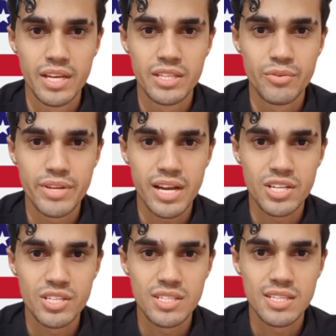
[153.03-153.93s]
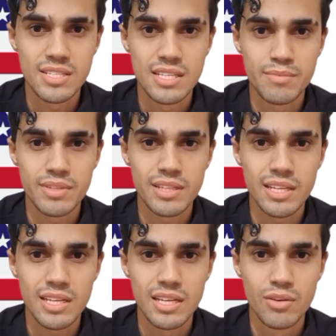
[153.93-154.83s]
The reactions
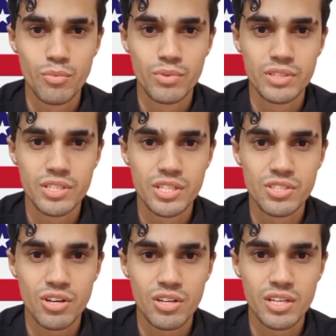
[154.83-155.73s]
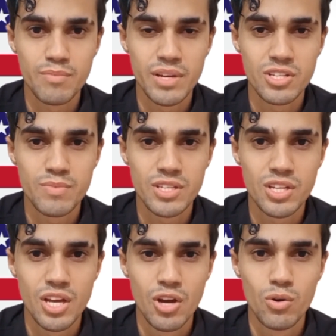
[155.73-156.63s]
seemingly warranted targeted management,
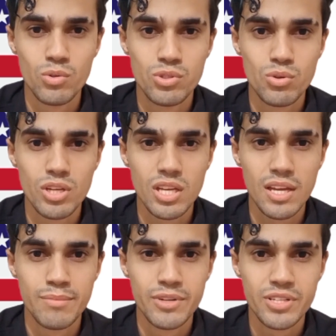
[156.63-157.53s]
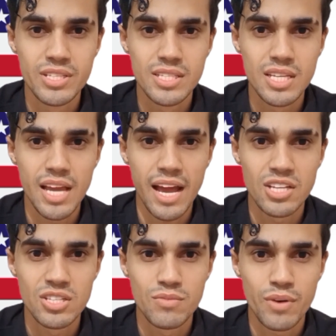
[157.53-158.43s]
who took emergency
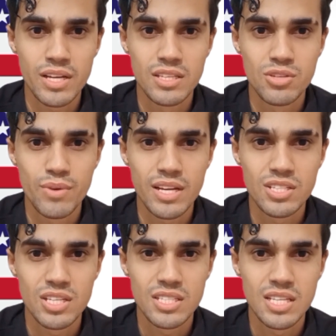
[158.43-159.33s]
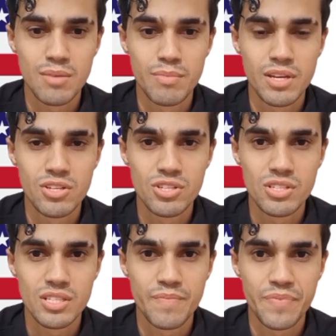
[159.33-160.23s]
action Friday directing some
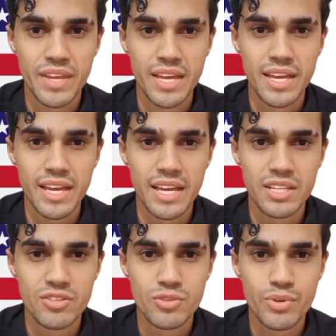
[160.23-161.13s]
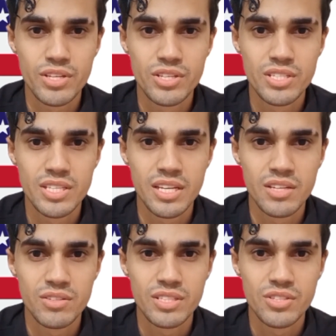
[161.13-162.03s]
managers and district
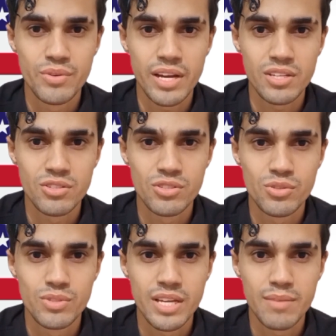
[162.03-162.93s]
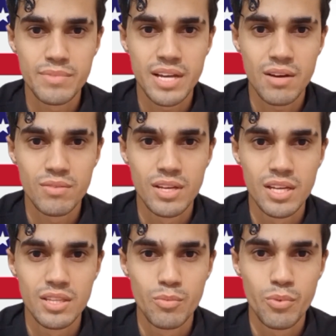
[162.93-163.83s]
senior directors to tamp down
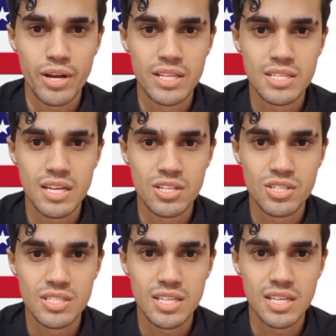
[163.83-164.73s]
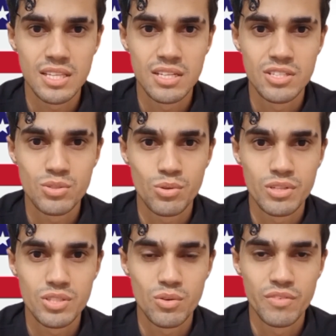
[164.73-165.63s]
the pride sections in their
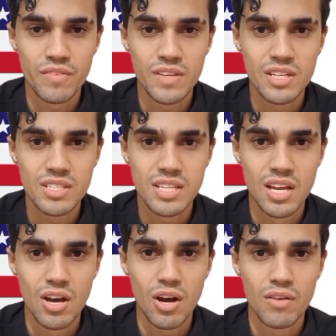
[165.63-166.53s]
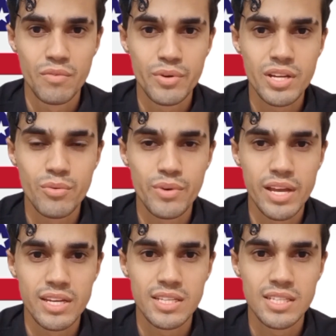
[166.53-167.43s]
stores over fears of
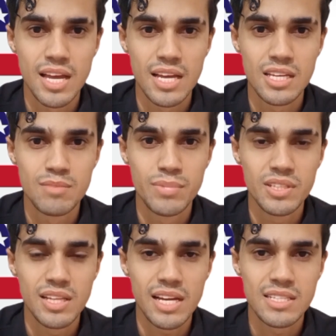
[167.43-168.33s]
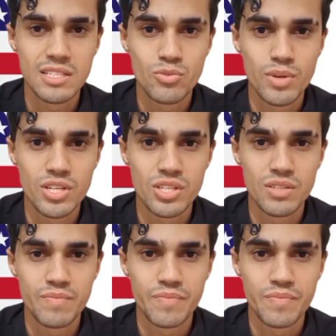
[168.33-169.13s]
recreating a Bud Light situation.